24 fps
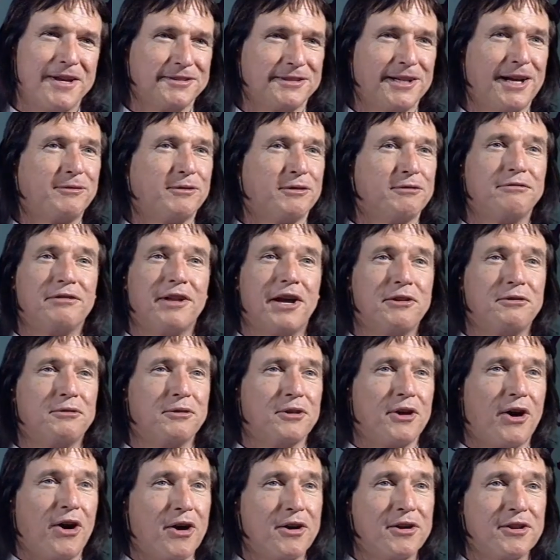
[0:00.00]
I have to fly through the
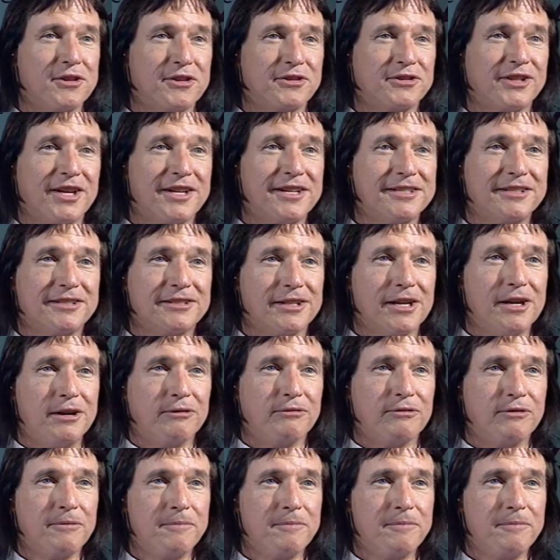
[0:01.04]
heart of the sun itself."